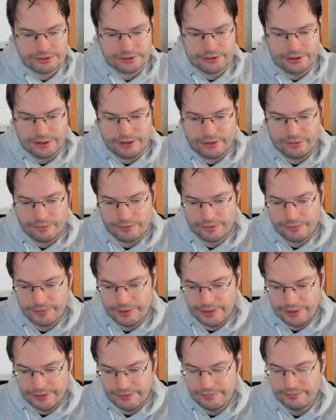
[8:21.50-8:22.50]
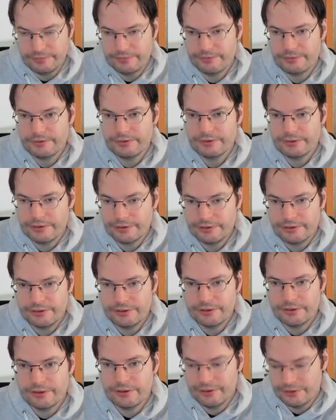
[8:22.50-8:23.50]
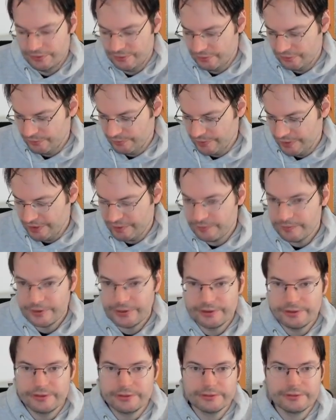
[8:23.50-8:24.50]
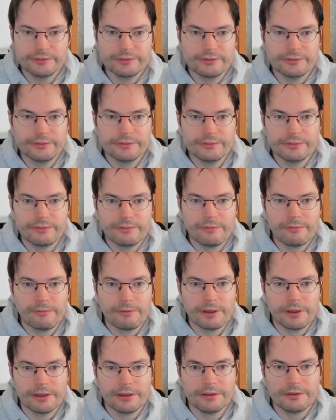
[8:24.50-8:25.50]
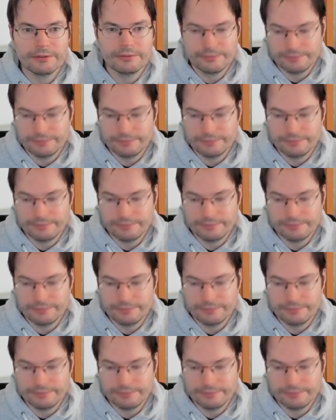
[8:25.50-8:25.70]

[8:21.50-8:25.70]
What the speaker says: How would we do that one? Well,